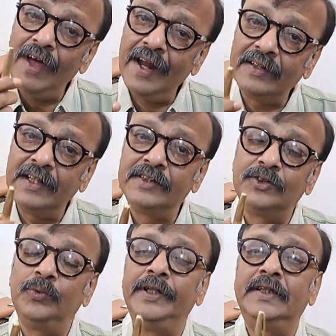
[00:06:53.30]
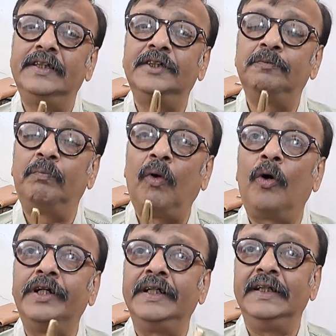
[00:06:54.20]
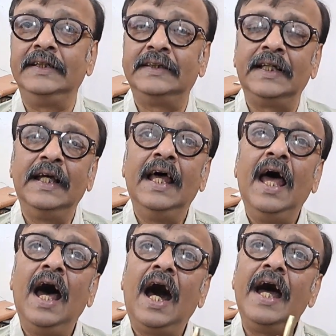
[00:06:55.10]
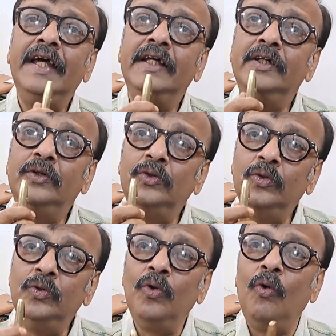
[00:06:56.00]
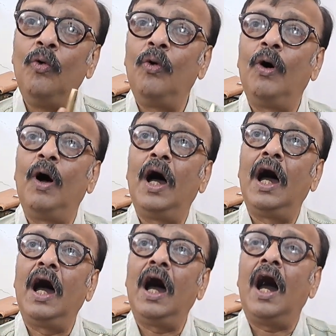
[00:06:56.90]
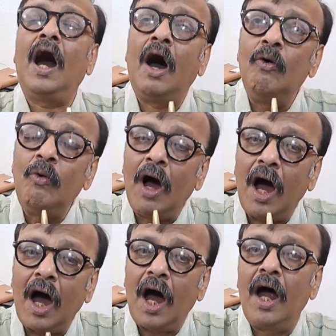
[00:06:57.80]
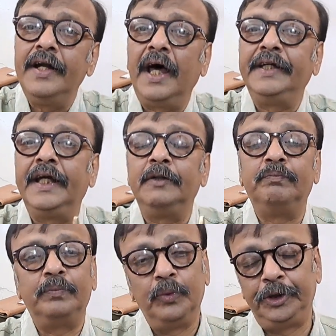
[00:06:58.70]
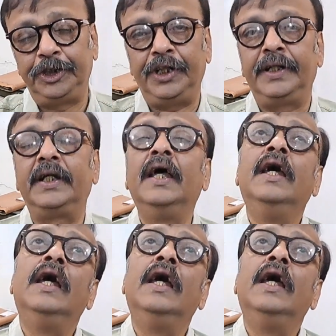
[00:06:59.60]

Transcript: where the sweet spot is. I know how hard I can push it.